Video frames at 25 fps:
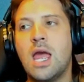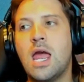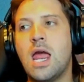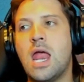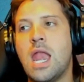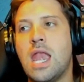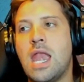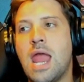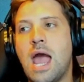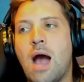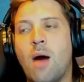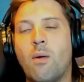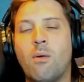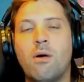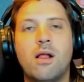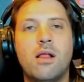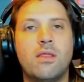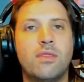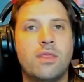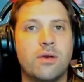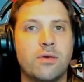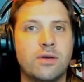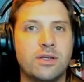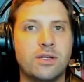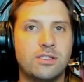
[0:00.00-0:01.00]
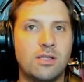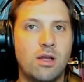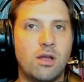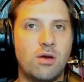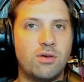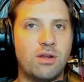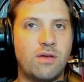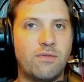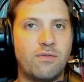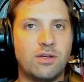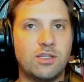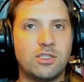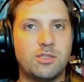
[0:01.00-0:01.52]
Now, there is no
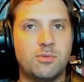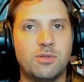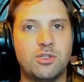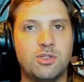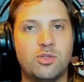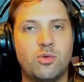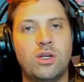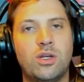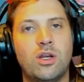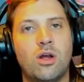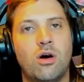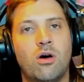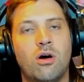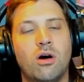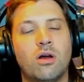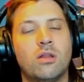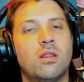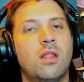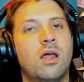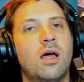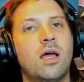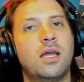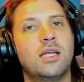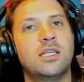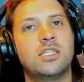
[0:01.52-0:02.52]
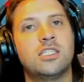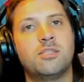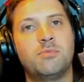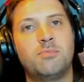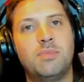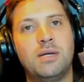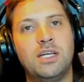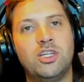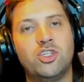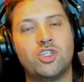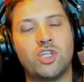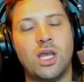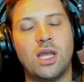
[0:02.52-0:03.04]
difference between online
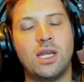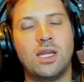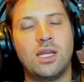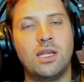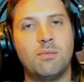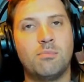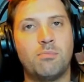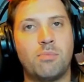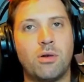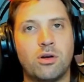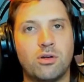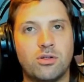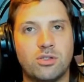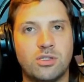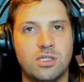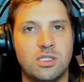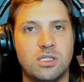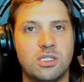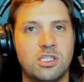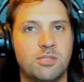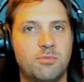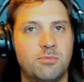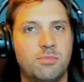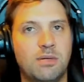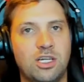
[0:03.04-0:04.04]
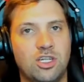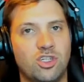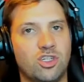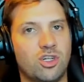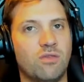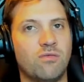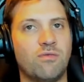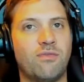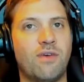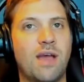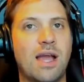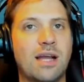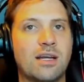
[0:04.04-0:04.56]
speech and in-person speech. In
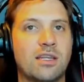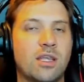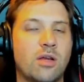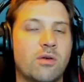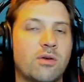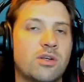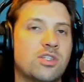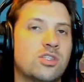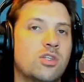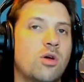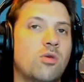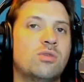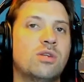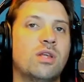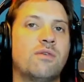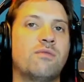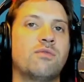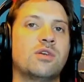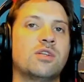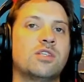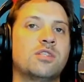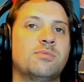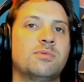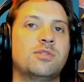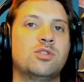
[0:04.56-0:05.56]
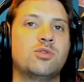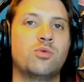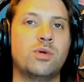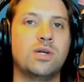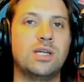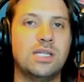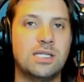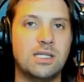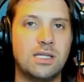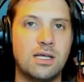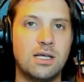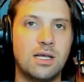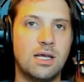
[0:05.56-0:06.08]
fact, there is no difference
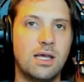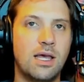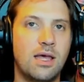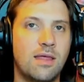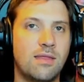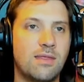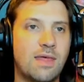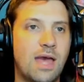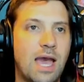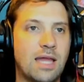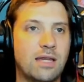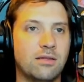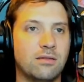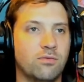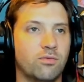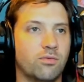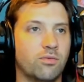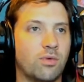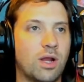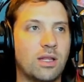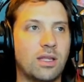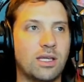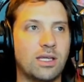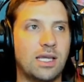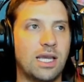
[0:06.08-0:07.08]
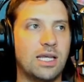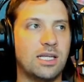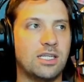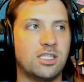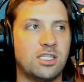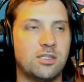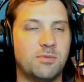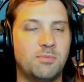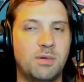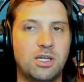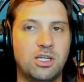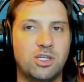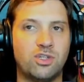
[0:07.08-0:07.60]
between that relegates
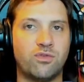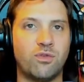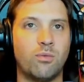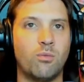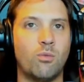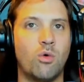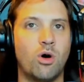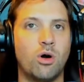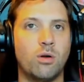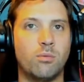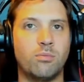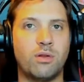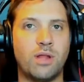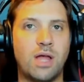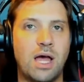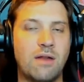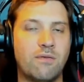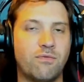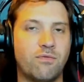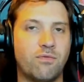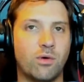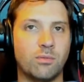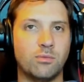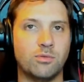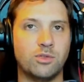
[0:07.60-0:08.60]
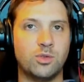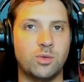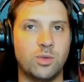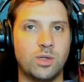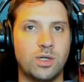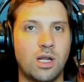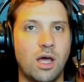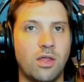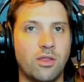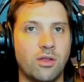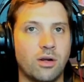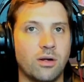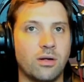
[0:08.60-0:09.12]
speech from one platform to
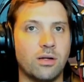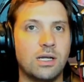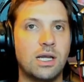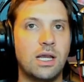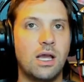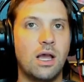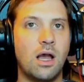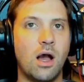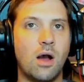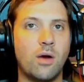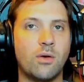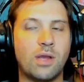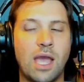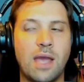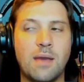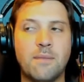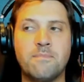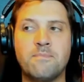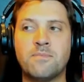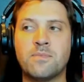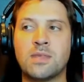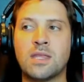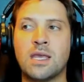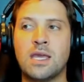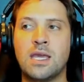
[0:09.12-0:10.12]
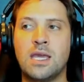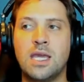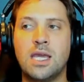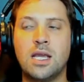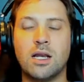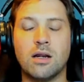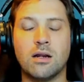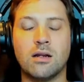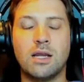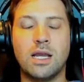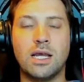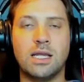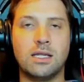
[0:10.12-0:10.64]
another. Okay?
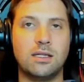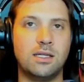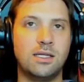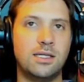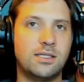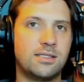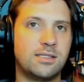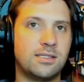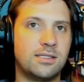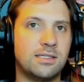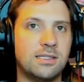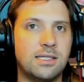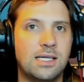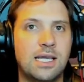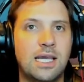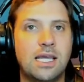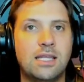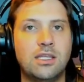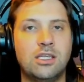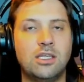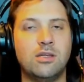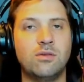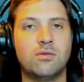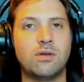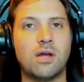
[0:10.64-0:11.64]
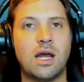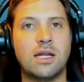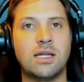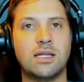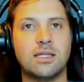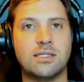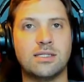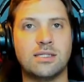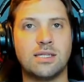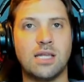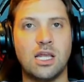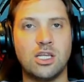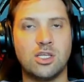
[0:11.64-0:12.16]
Here, at least in the United
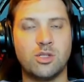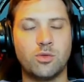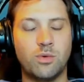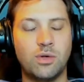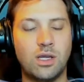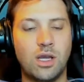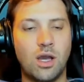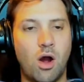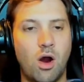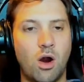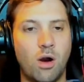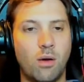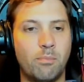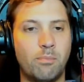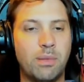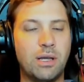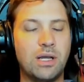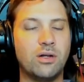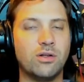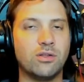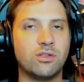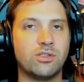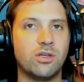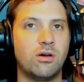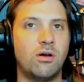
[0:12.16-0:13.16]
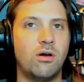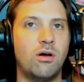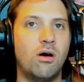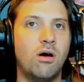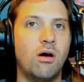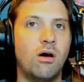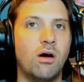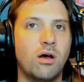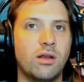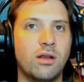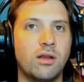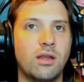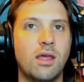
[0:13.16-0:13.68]
States, we are built
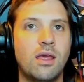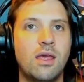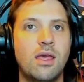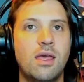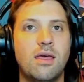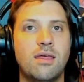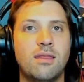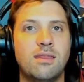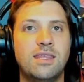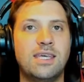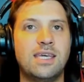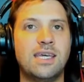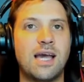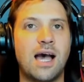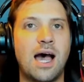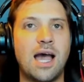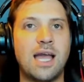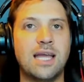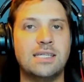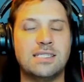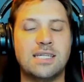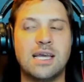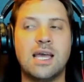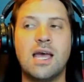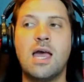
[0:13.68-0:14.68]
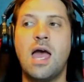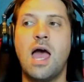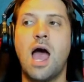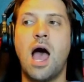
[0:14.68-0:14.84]
on the idea.